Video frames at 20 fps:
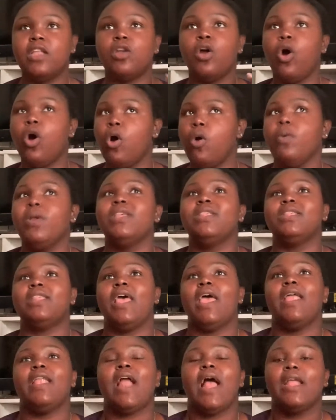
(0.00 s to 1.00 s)
of always
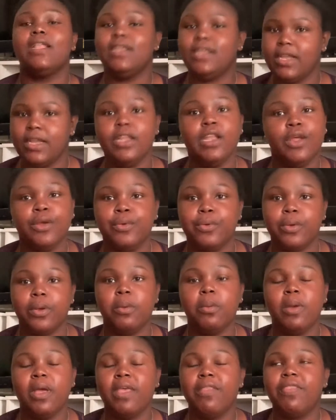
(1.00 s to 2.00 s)
said I didn't agree
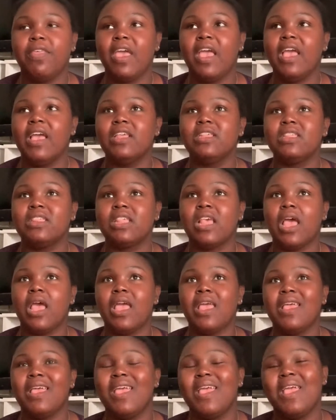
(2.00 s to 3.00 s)
with is,
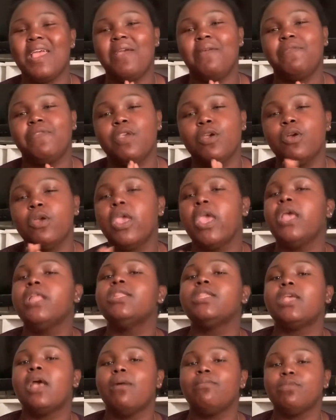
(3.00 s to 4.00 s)
if your
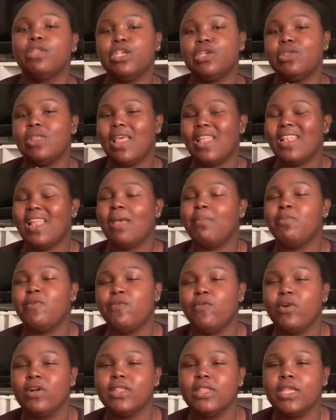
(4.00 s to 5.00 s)
kids come to you that night
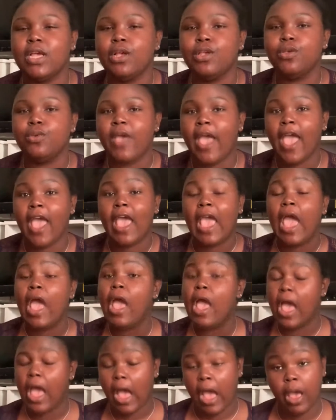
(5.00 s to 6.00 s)
before and tell you, hey,
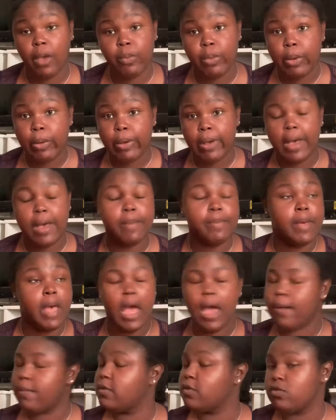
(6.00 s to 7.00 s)
I woke up,
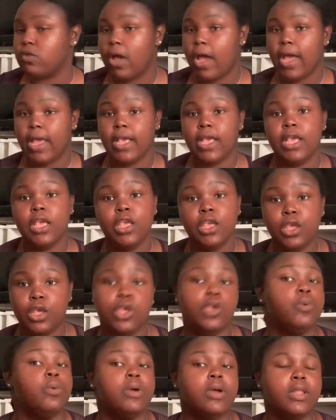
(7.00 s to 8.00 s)
I was crying,
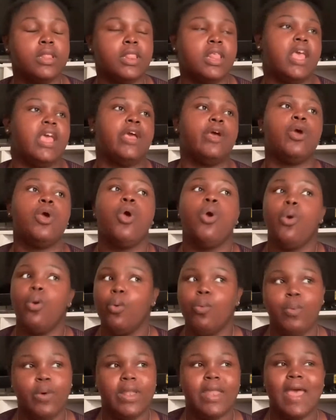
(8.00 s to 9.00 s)
you weren't there,
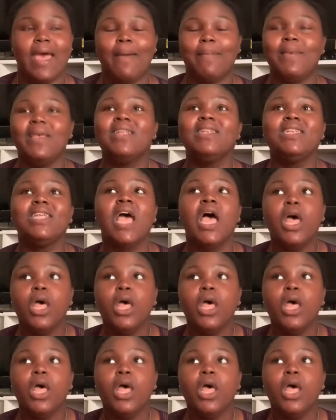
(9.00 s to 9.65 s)
what happened?